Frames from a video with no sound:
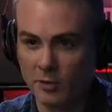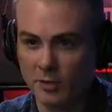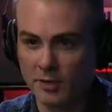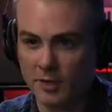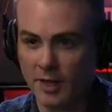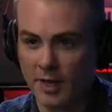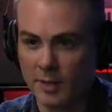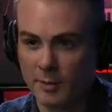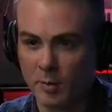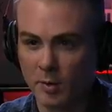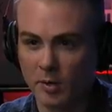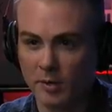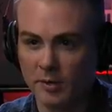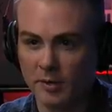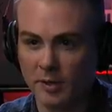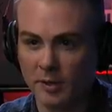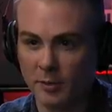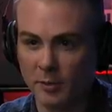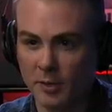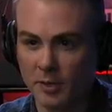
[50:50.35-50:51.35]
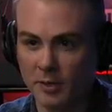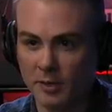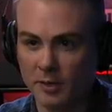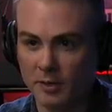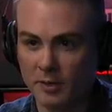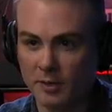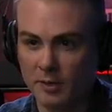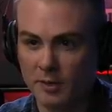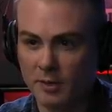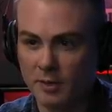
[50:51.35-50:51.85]
this last part that I wanted
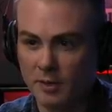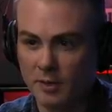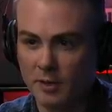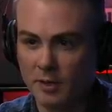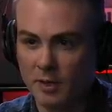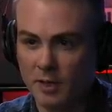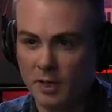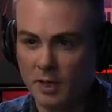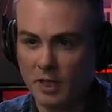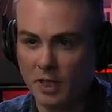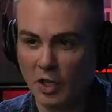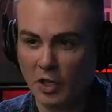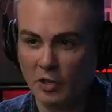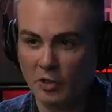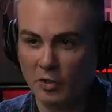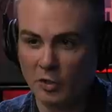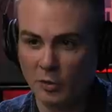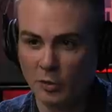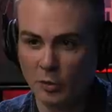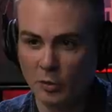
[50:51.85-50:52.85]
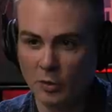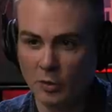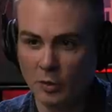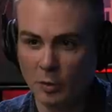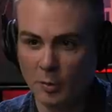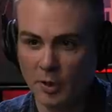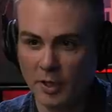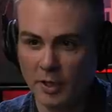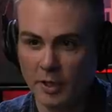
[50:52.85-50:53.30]
to get into a little bit